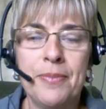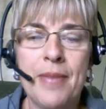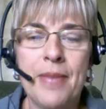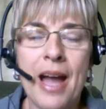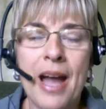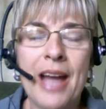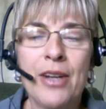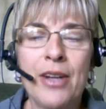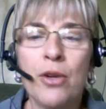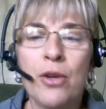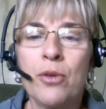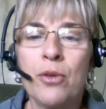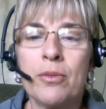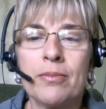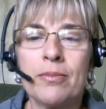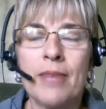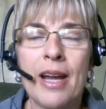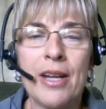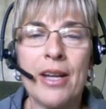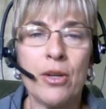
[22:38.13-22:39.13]
I don't
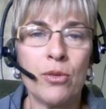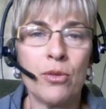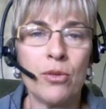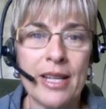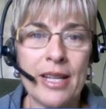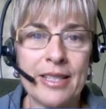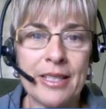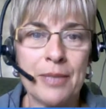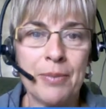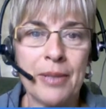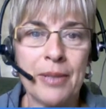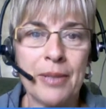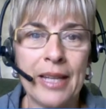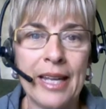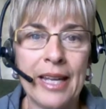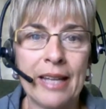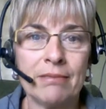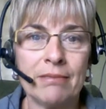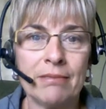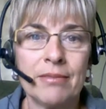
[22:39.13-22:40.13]
lesson
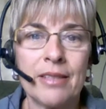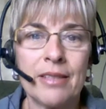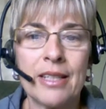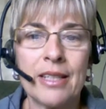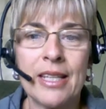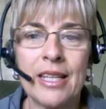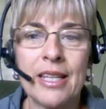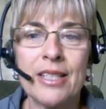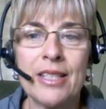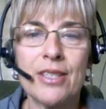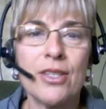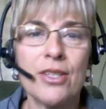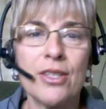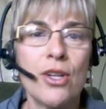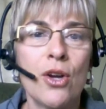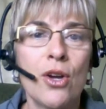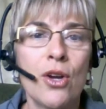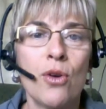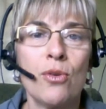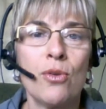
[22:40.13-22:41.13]
plan. The kids
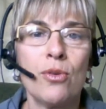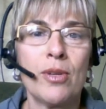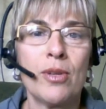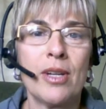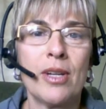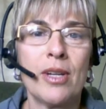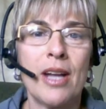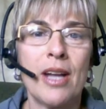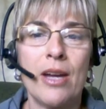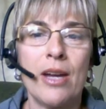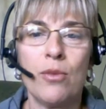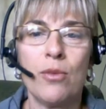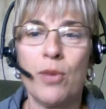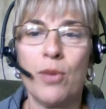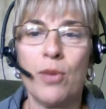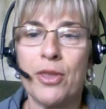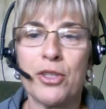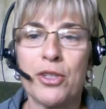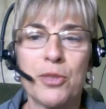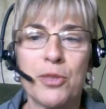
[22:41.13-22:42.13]
know what
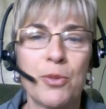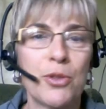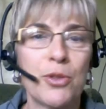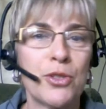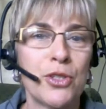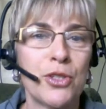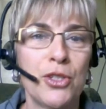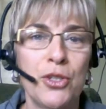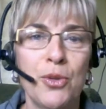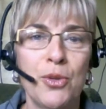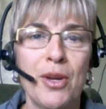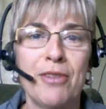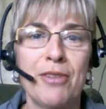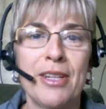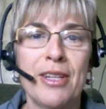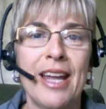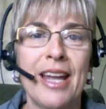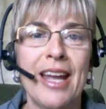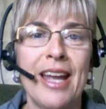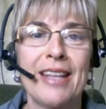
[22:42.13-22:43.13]
they're supposed to do
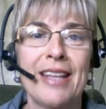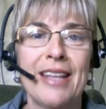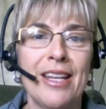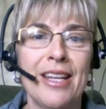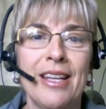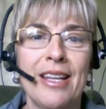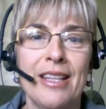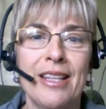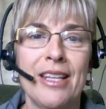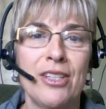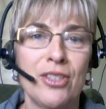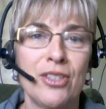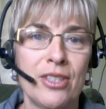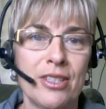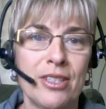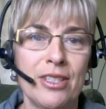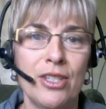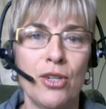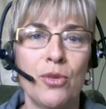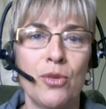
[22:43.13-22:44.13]
every day, and they
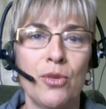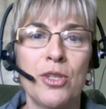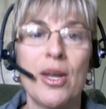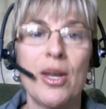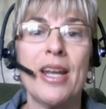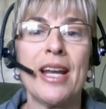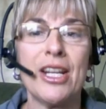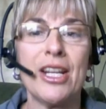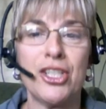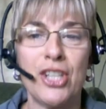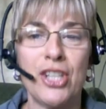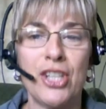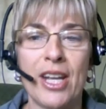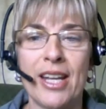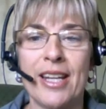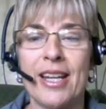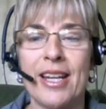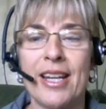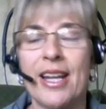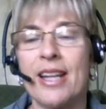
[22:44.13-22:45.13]
just, and I
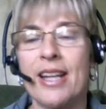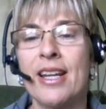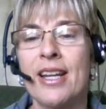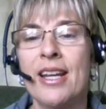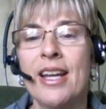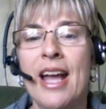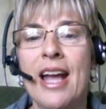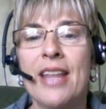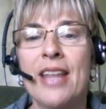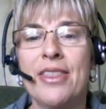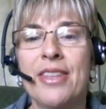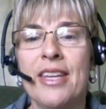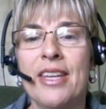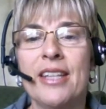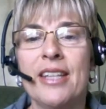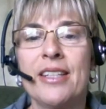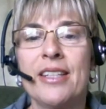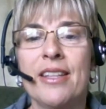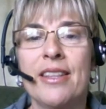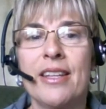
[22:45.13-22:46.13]
check it at
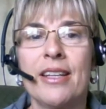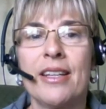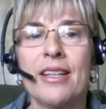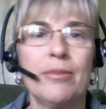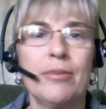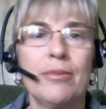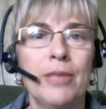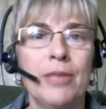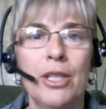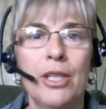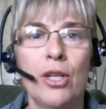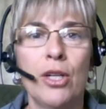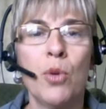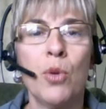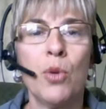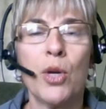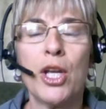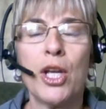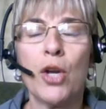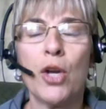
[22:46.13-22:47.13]
the end of the,
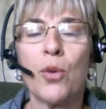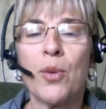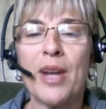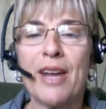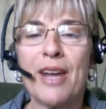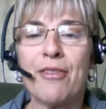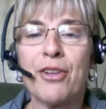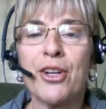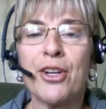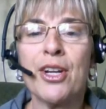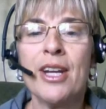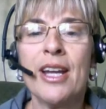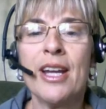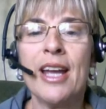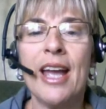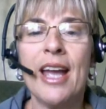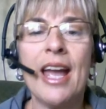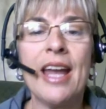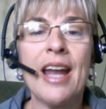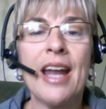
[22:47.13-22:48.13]
morning or whatever,
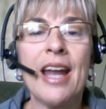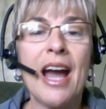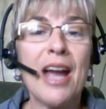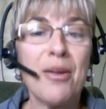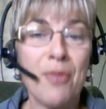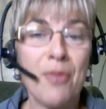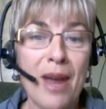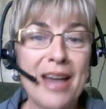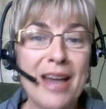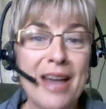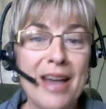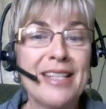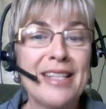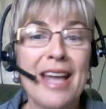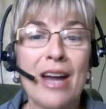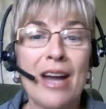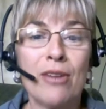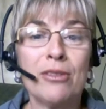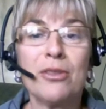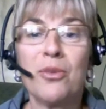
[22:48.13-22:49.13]
and I write
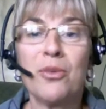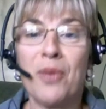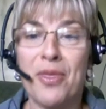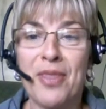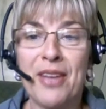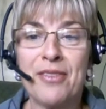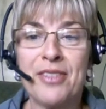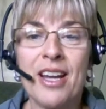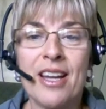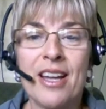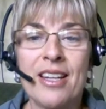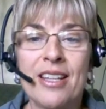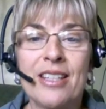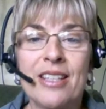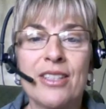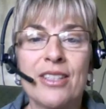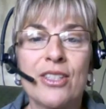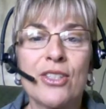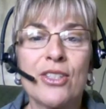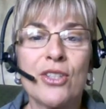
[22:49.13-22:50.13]
down what they've
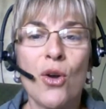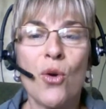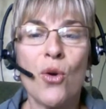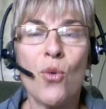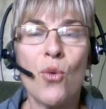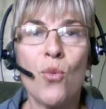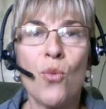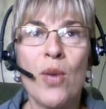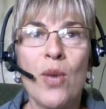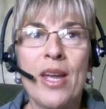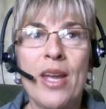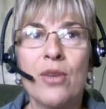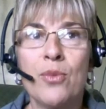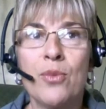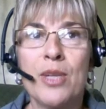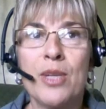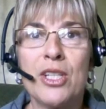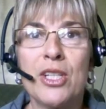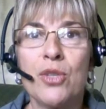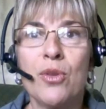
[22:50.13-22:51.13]
done. And so
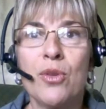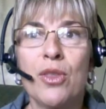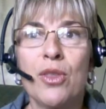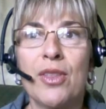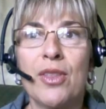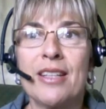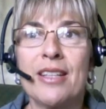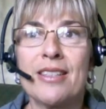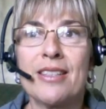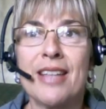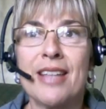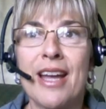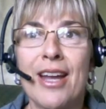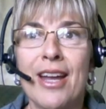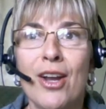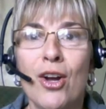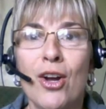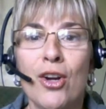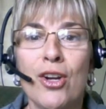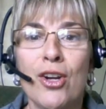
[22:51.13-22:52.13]
when we do things
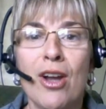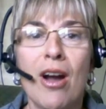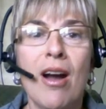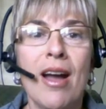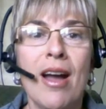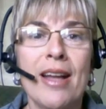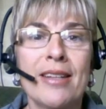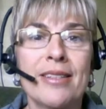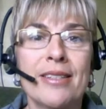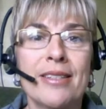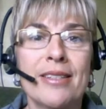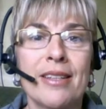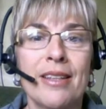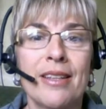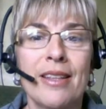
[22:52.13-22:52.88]
that are not